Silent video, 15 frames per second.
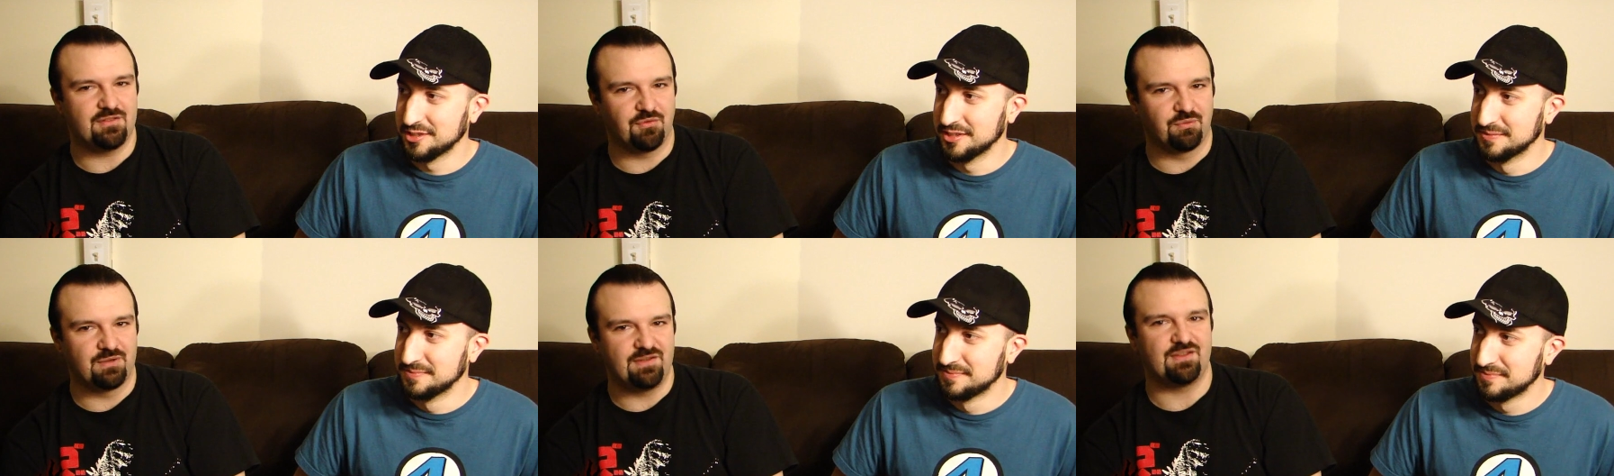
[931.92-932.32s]

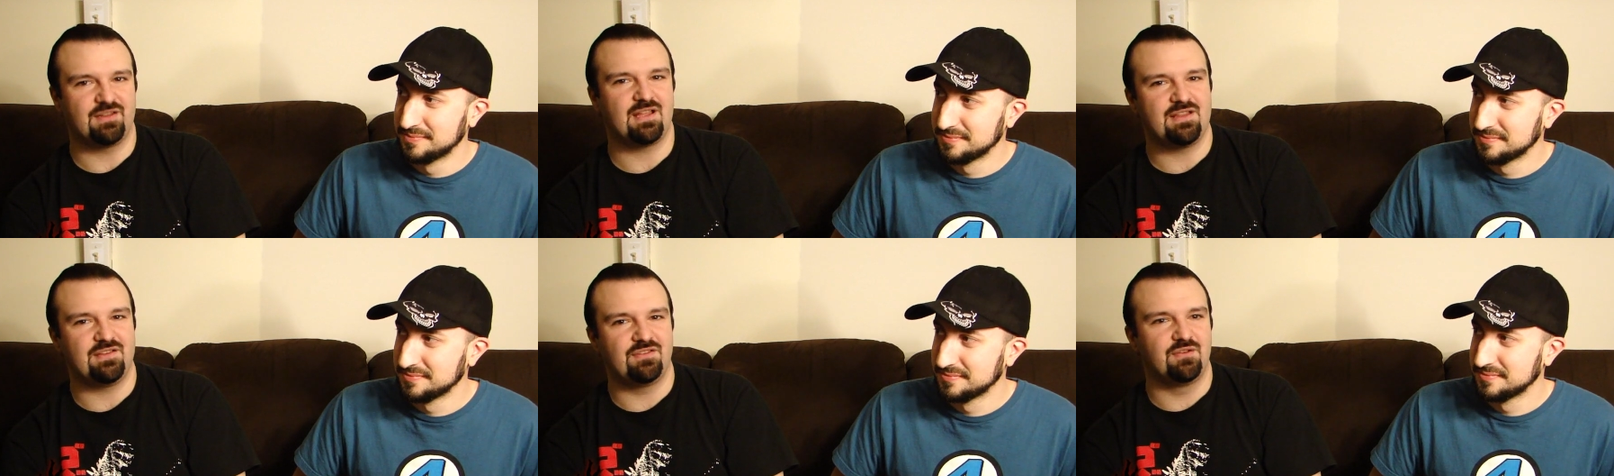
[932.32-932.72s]
Speaker 1: the
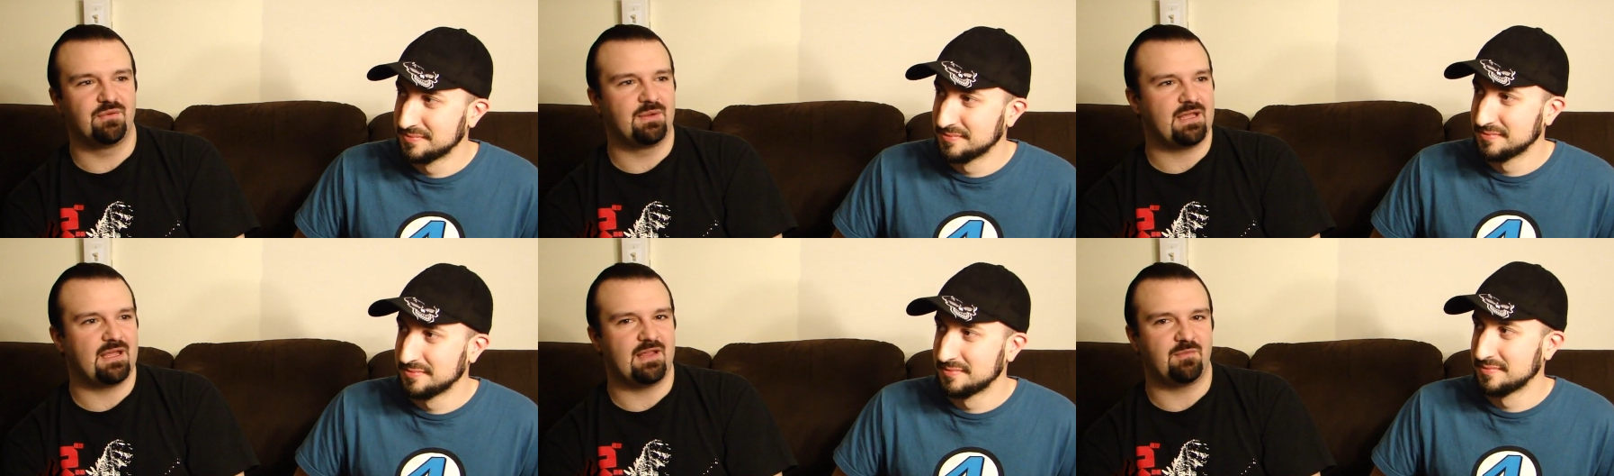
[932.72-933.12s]
reason that he's
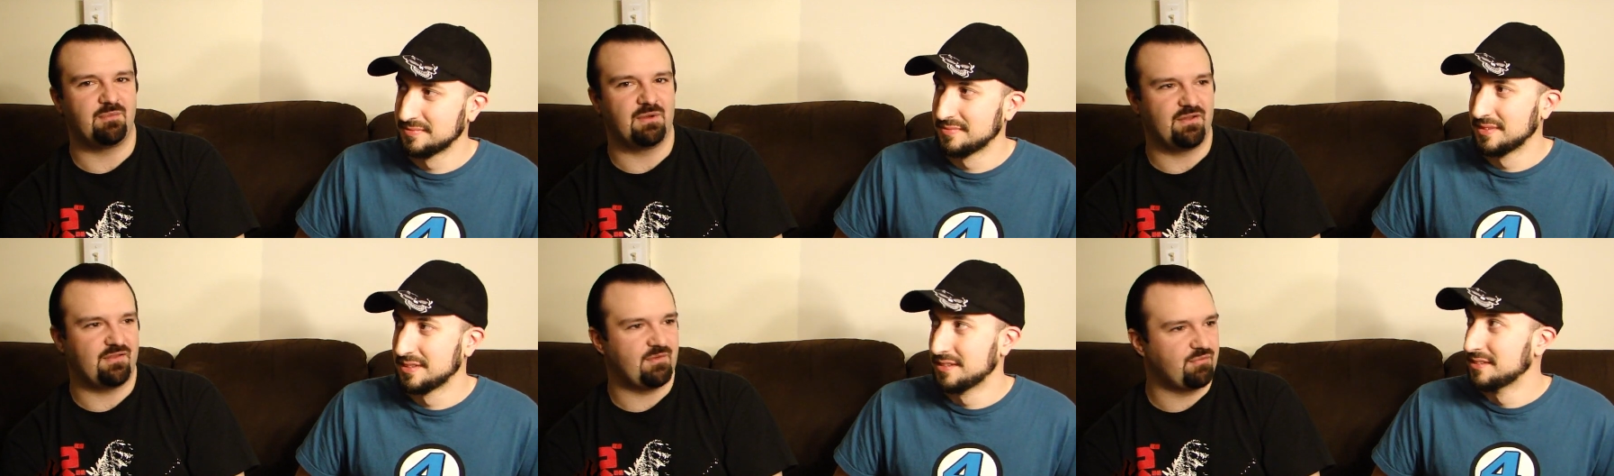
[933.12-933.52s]
doing it is
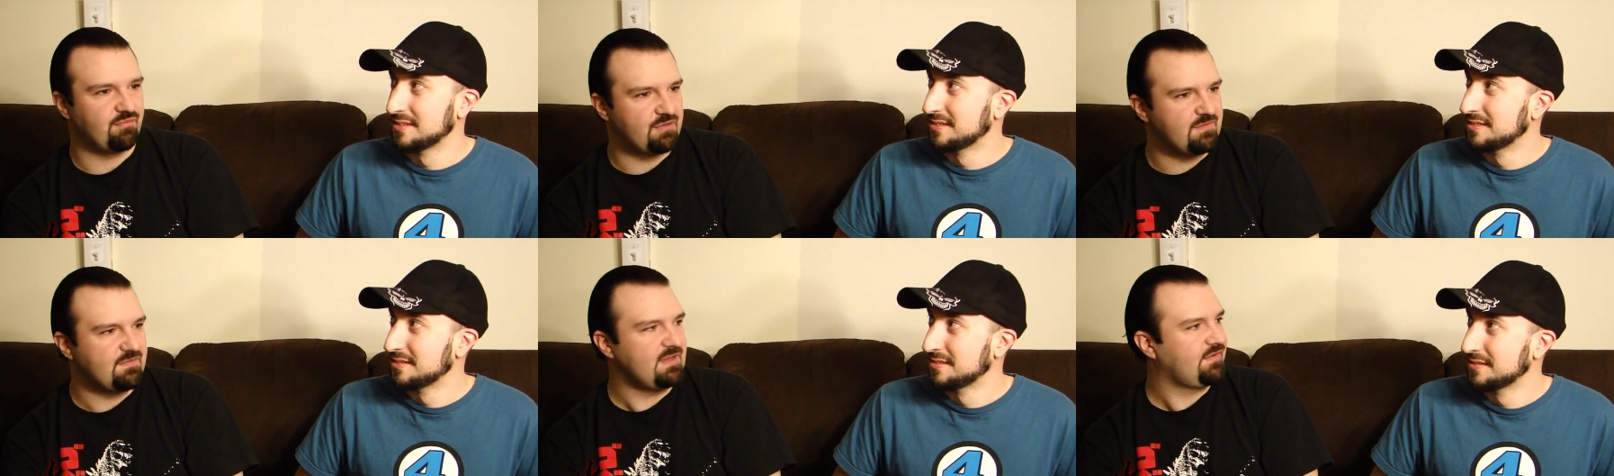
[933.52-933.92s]
because in
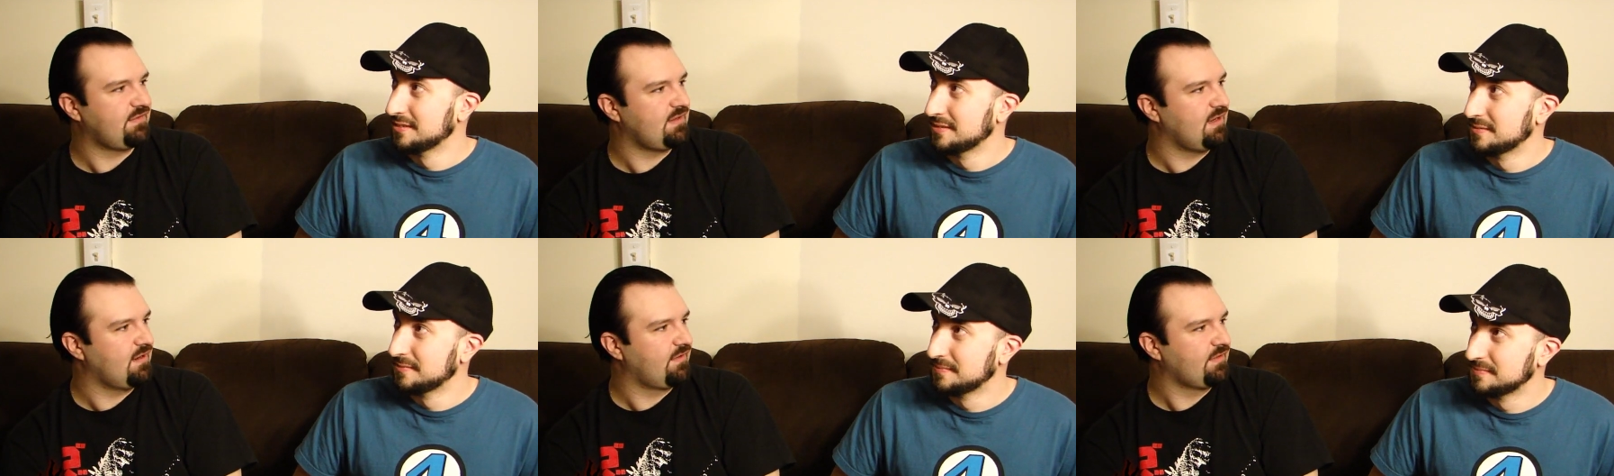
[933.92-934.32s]

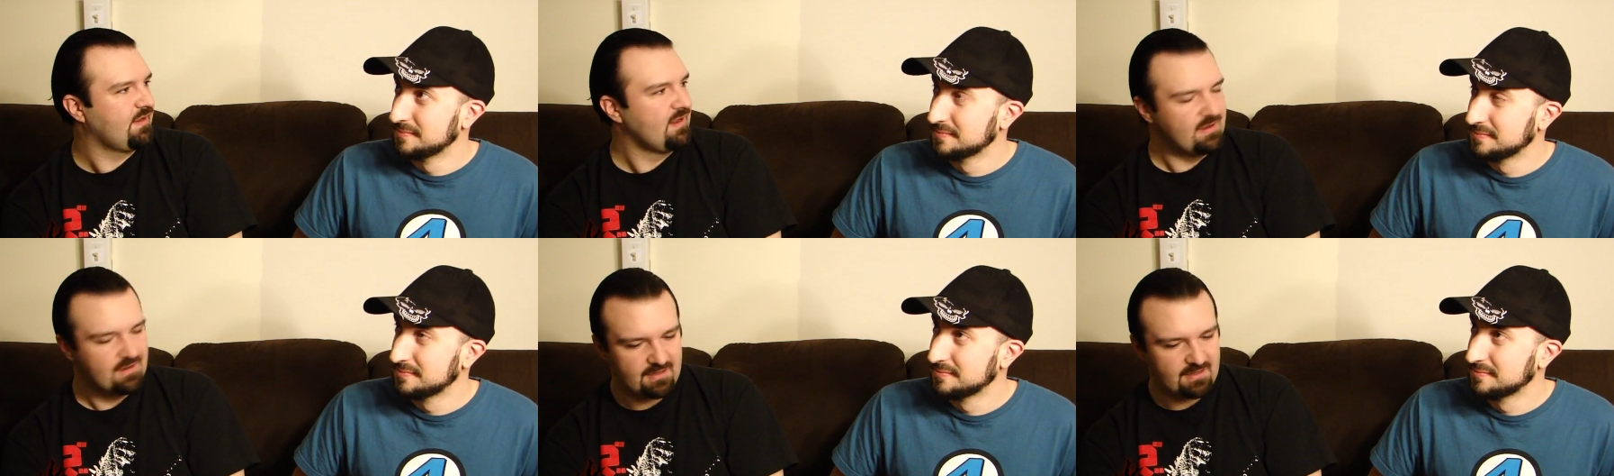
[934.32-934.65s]
previous years,